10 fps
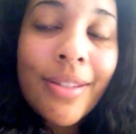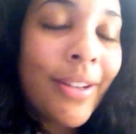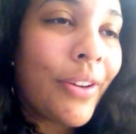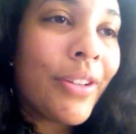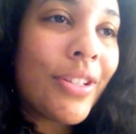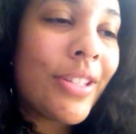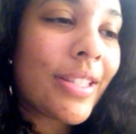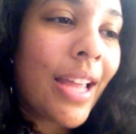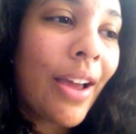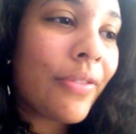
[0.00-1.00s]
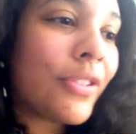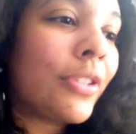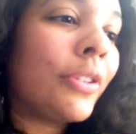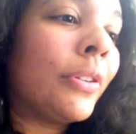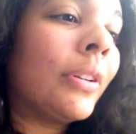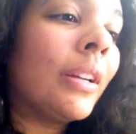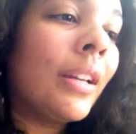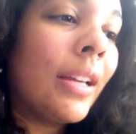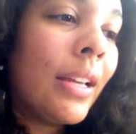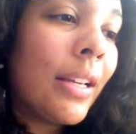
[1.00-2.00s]
You know, you just have to
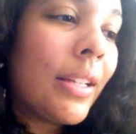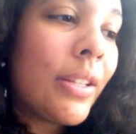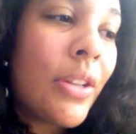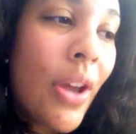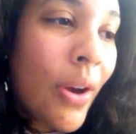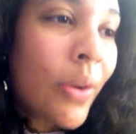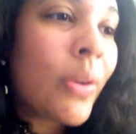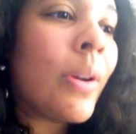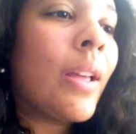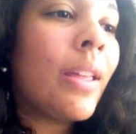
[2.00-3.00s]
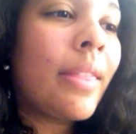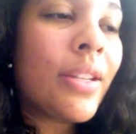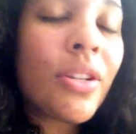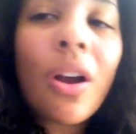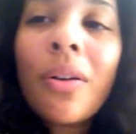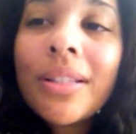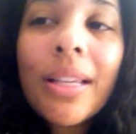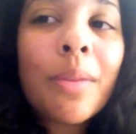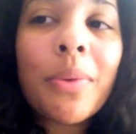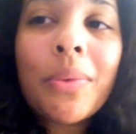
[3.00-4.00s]
know that you're always
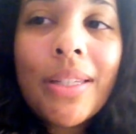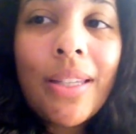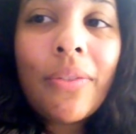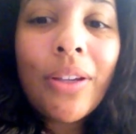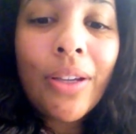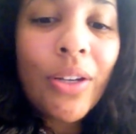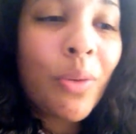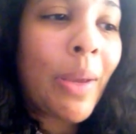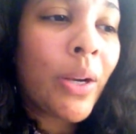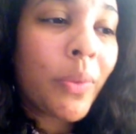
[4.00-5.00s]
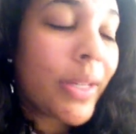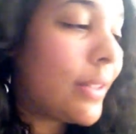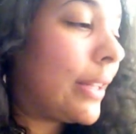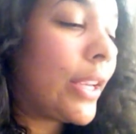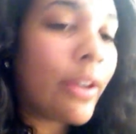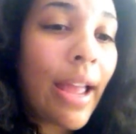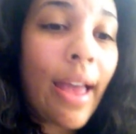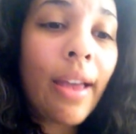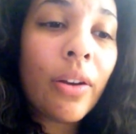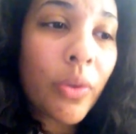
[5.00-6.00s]
going to be receiving good, no matter where you lay your hat